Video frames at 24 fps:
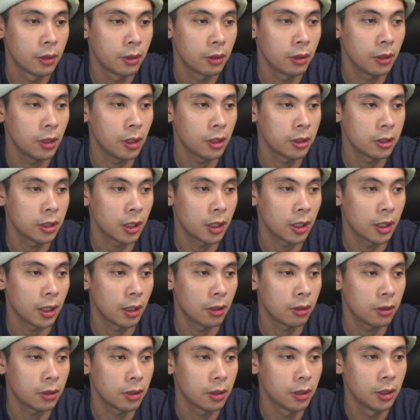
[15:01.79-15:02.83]
So yeah, check it
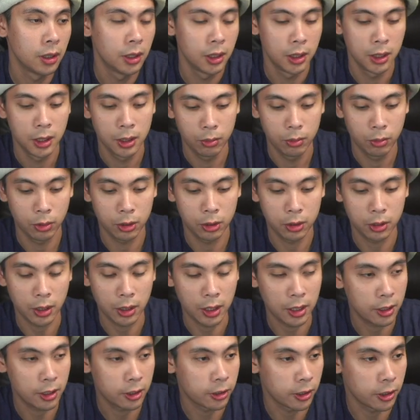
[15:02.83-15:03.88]
out. Will
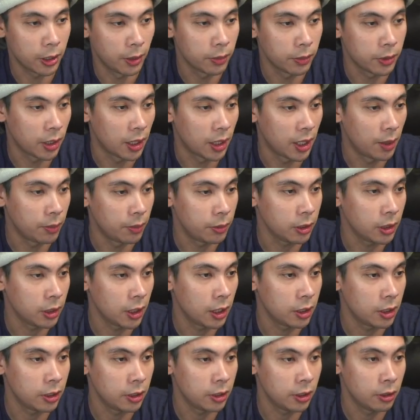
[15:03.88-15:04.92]
take some time to
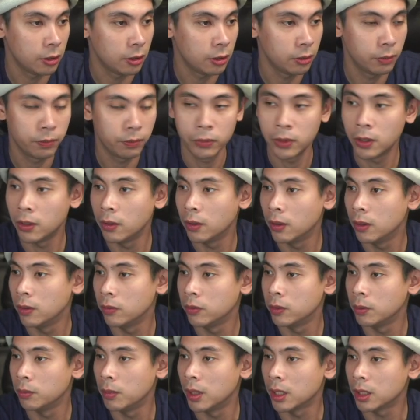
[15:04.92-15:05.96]
get to you.
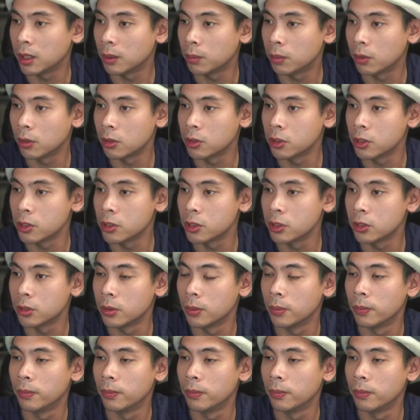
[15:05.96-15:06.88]
if you make the purchase.